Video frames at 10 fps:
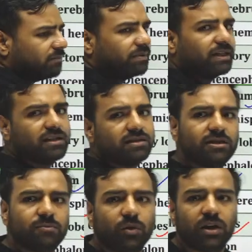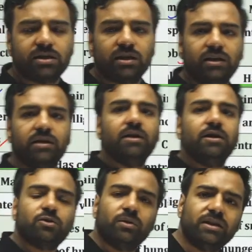pineal is the smallest gland.
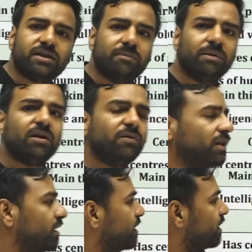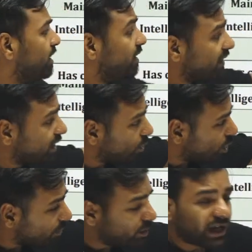So in the similar way, if I'll
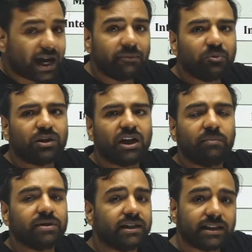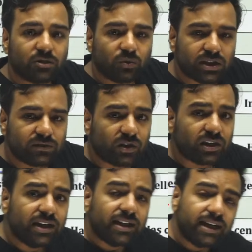talk about hypothalamus, it is known as what?
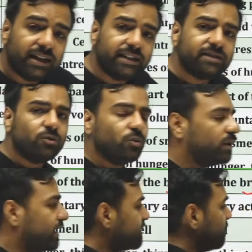It is known as